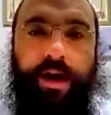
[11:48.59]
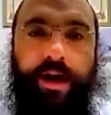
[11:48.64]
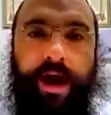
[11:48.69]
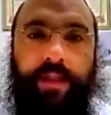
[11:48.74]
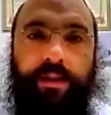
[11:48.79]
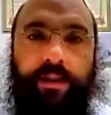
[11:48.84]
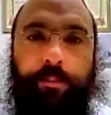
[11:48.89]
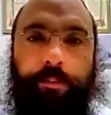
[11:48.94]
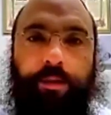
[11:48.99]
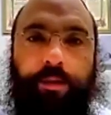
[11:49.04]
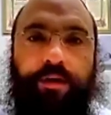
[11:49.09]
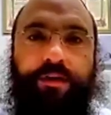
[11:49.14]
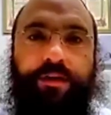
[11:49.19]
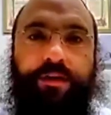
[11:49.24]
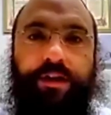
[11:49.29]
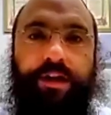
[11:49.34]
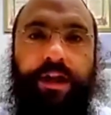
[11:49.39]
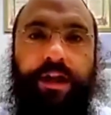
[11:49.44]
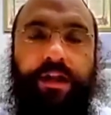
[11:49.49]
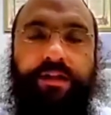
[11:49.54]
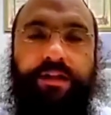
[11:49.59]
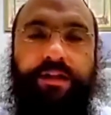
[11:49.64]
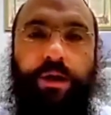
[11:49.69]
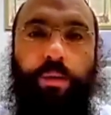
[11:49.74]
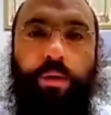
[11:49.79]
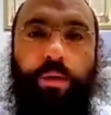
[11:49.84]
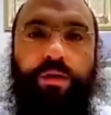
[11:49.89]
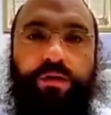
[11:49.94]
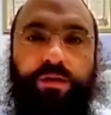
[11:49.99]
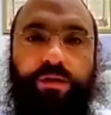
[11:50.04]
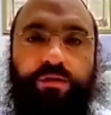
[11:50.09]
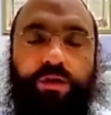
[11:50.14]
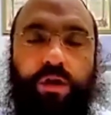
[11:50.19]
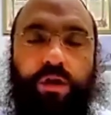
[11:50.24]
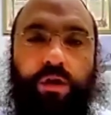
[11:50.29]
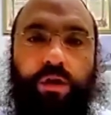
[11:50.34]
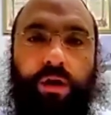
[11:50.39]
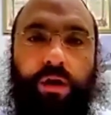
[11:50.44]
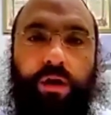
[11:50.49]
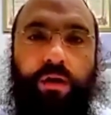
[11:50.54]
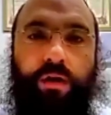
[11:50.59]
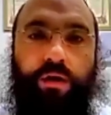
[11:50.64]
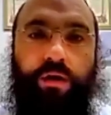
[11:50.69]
and the person did not say words of Torah,